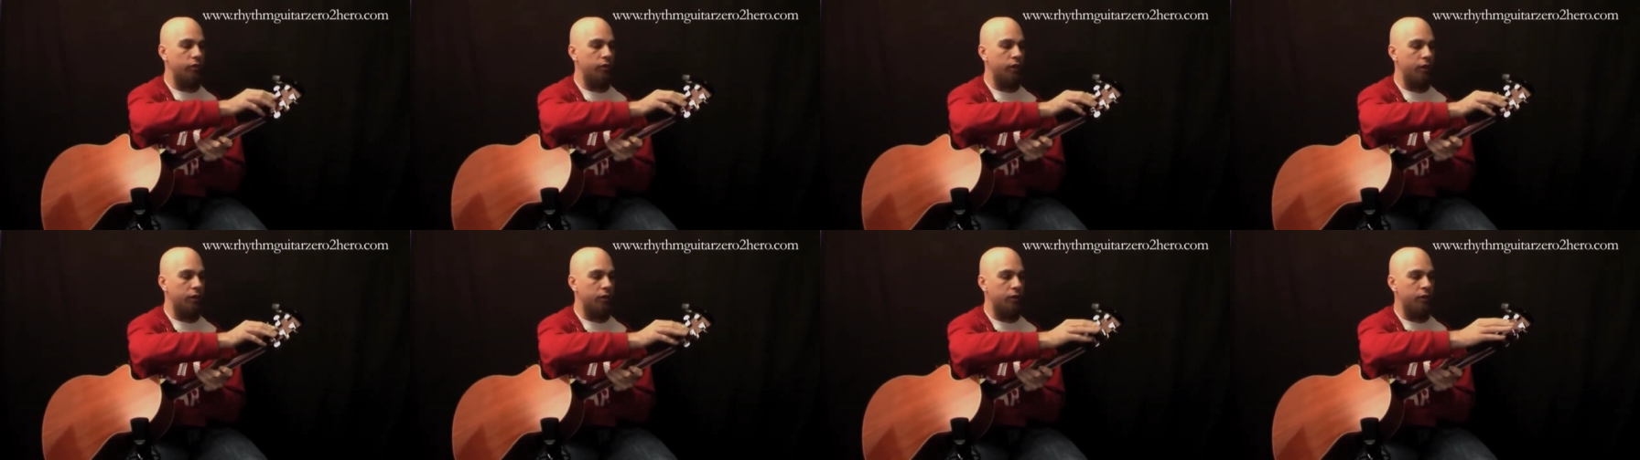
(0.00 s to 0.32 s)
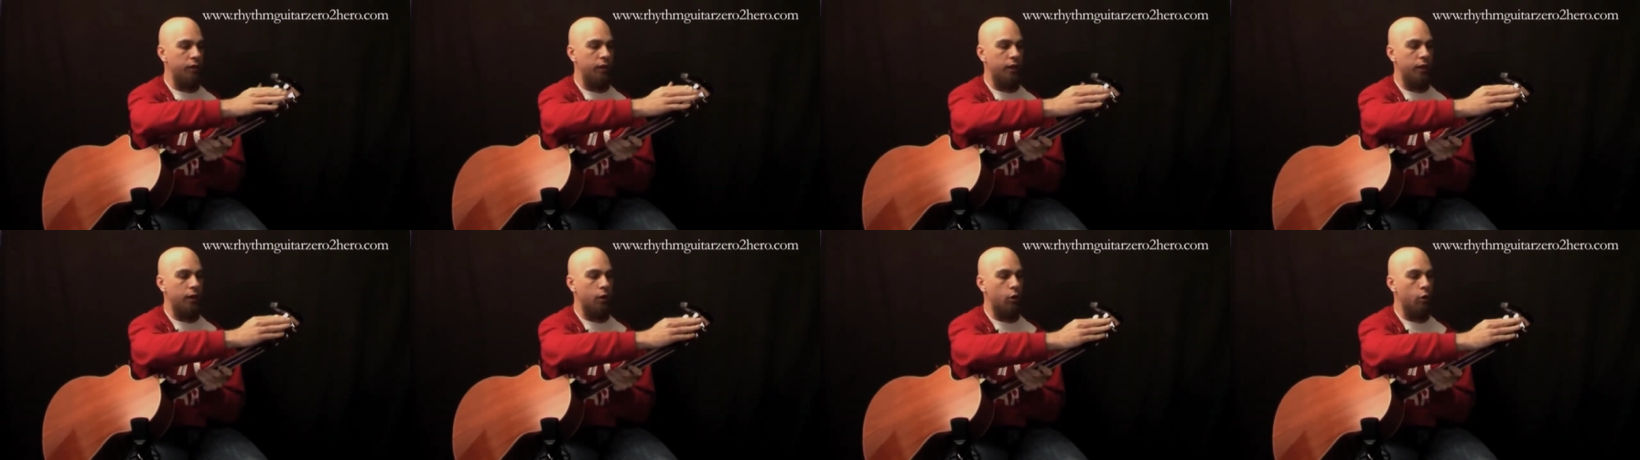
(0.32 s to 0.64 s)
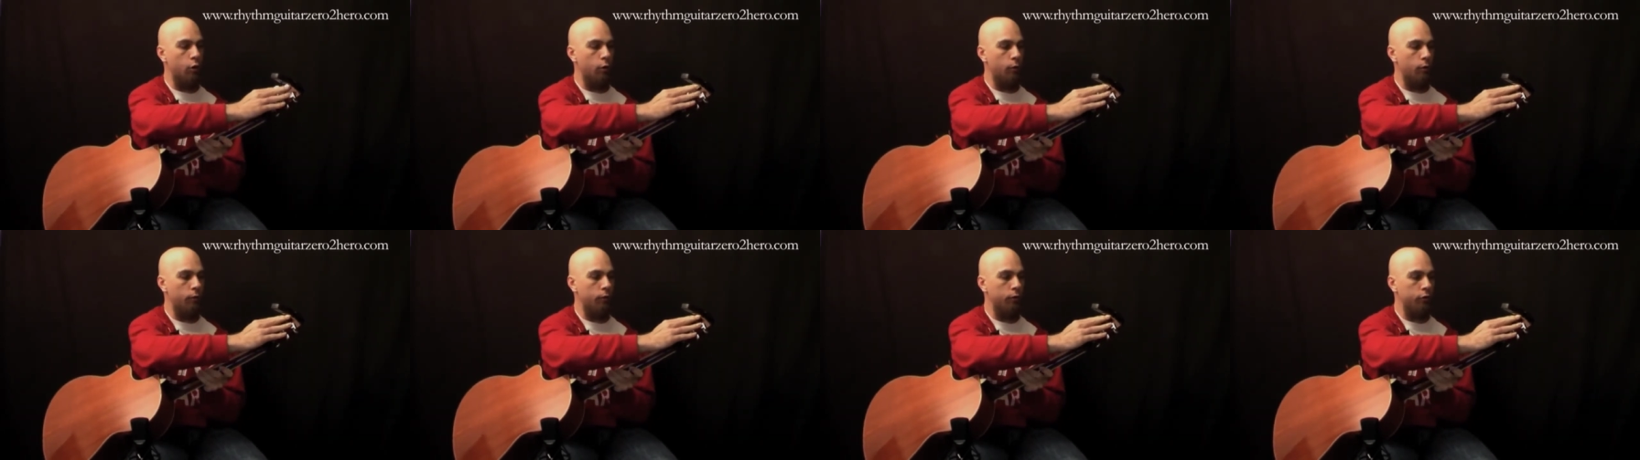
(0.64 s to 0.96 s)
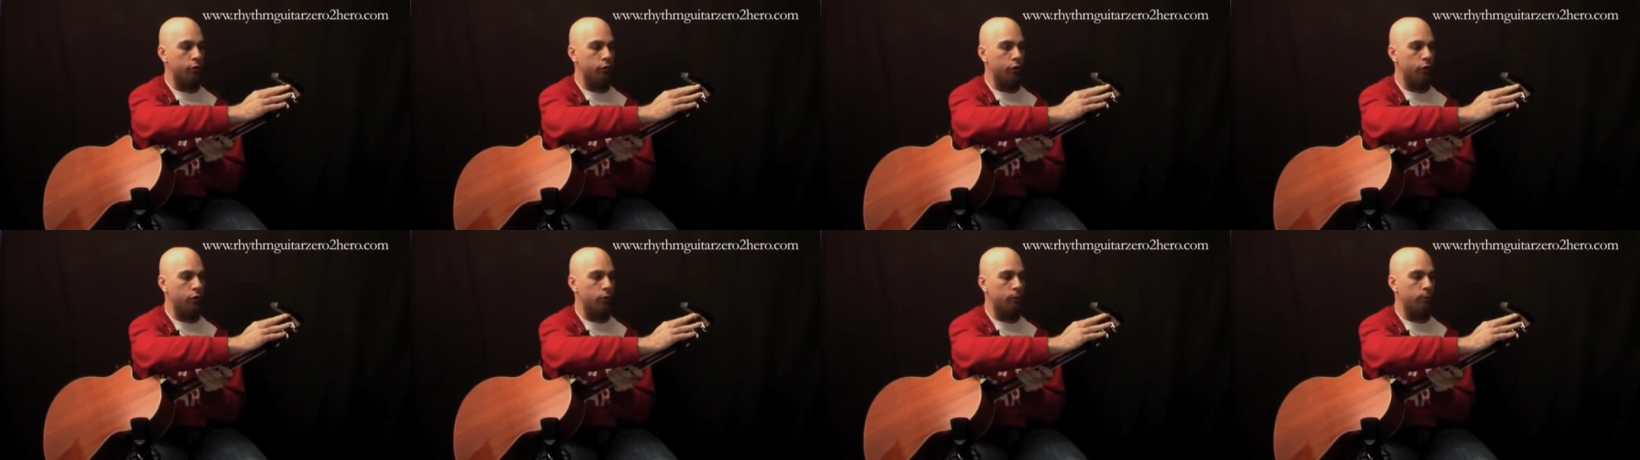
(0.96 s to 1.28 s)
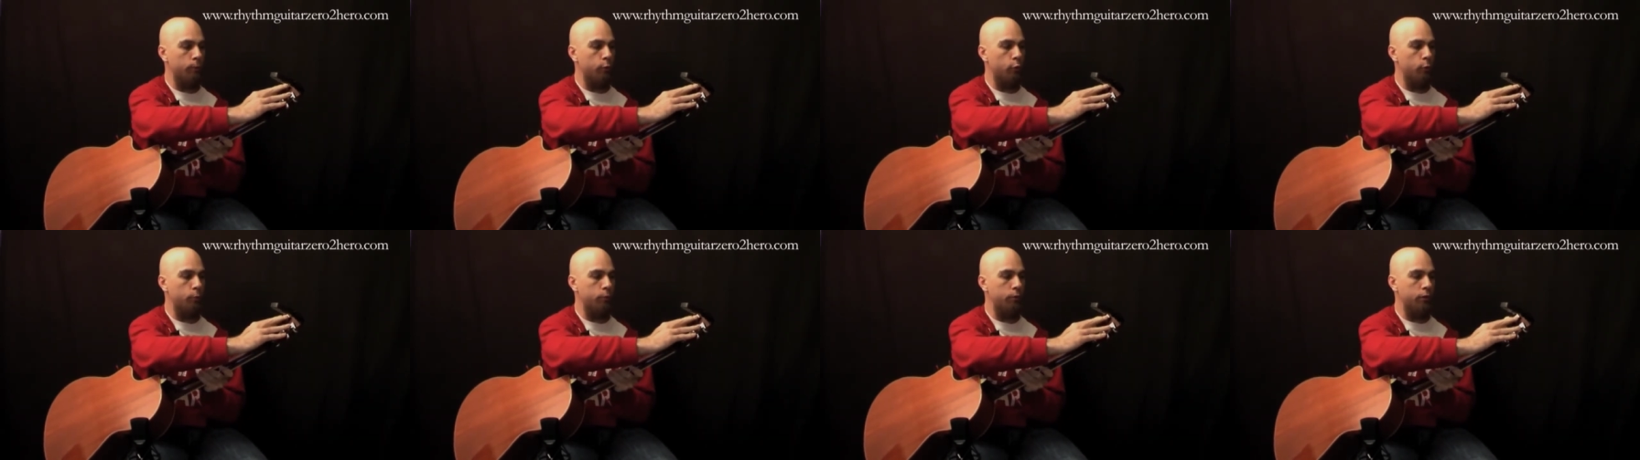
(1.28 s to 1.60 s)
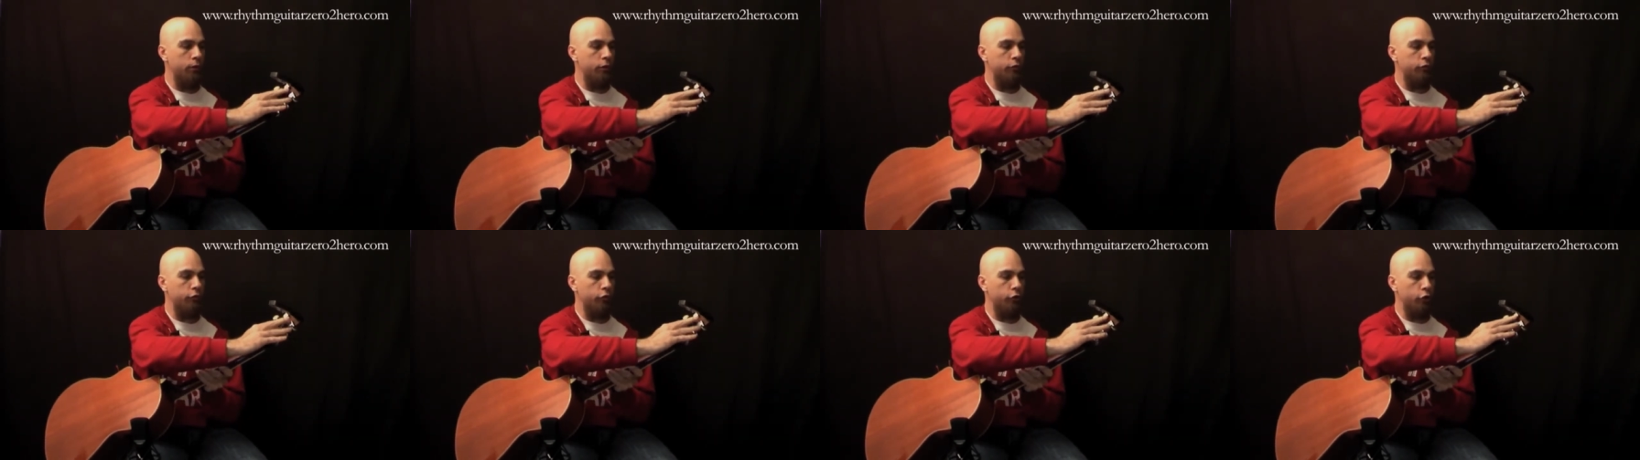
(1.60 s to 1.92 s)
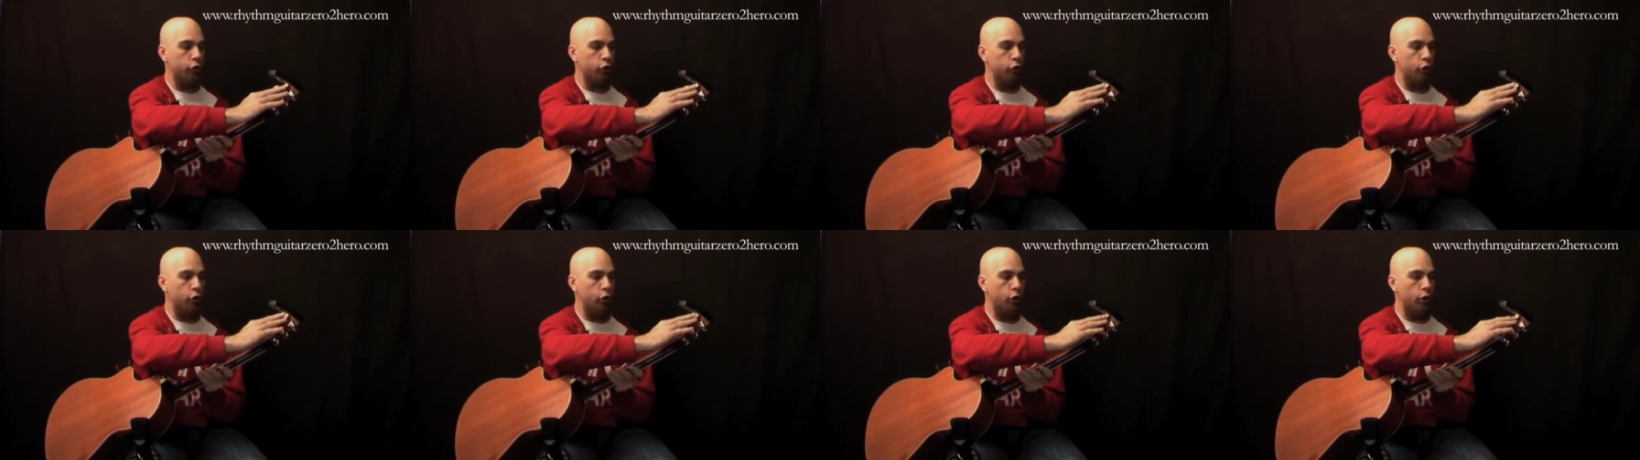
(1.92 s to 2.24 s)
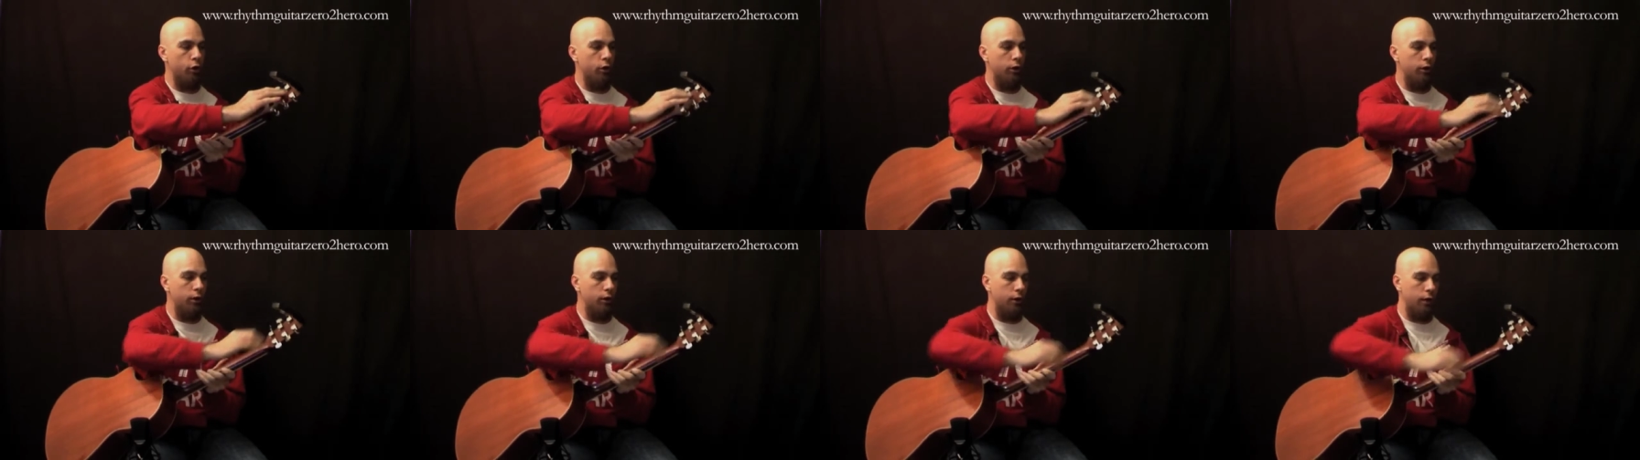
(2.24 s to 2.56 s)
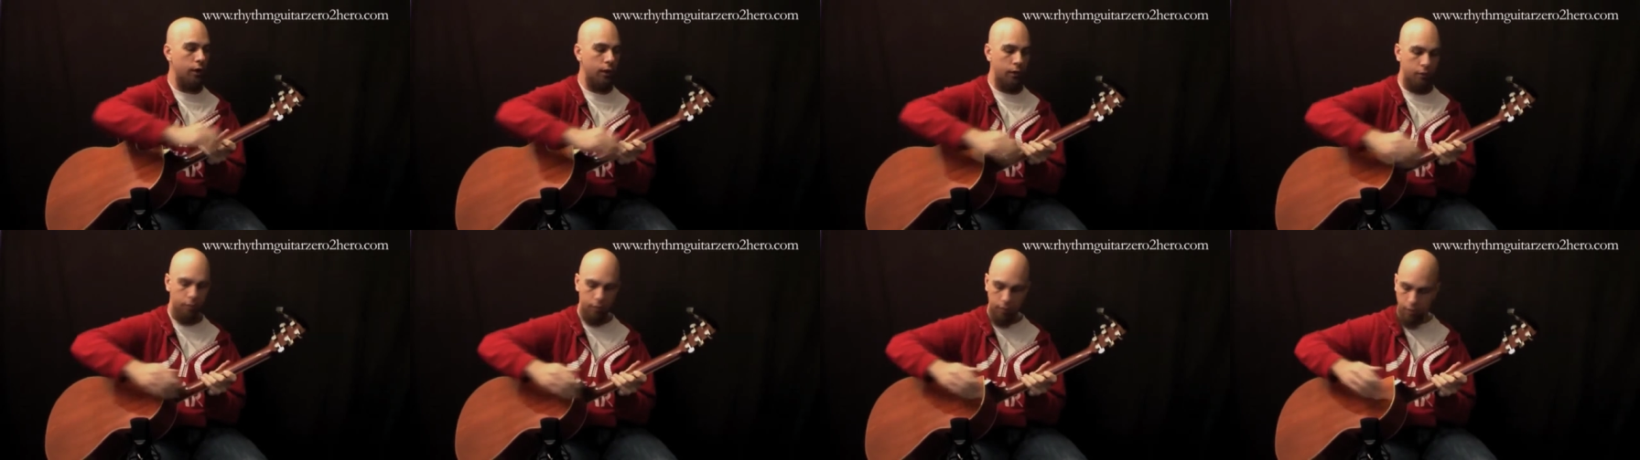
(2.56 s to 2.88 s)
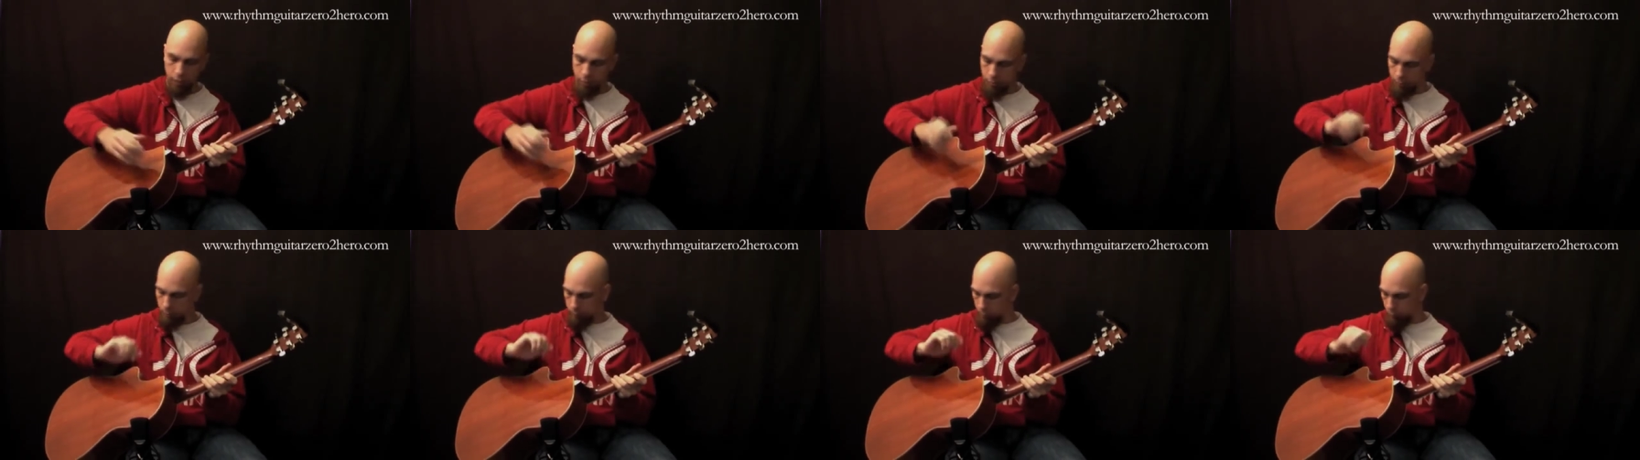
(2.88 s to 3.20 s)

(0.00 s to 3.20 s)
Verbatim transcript: that they are, you know, properly secured and, and, and